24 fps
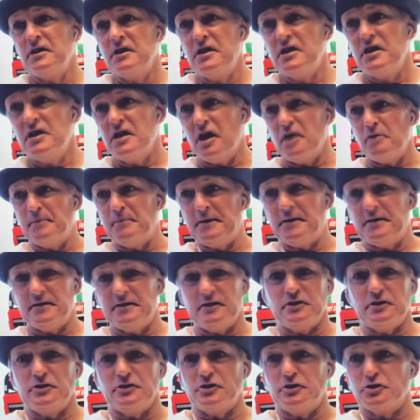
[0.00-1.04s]
I mean,
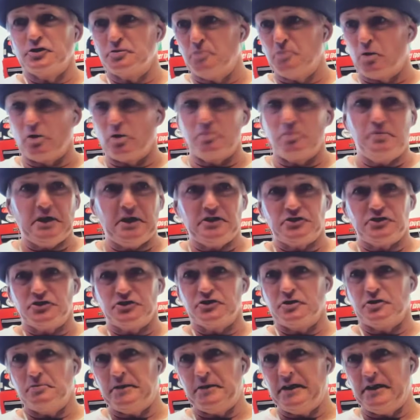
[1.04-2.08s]
there's more pictures of
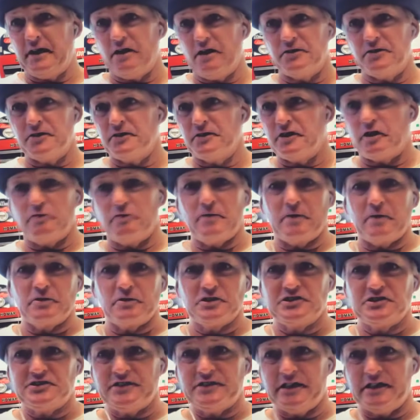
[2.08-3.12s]
me out there than I've ever
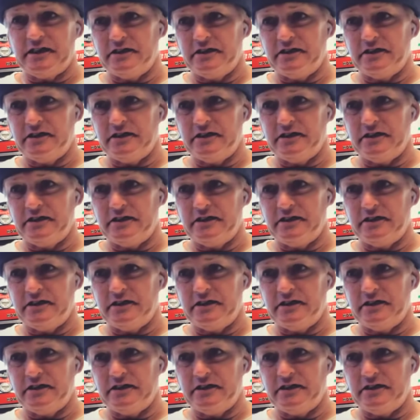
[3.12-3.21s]
seen.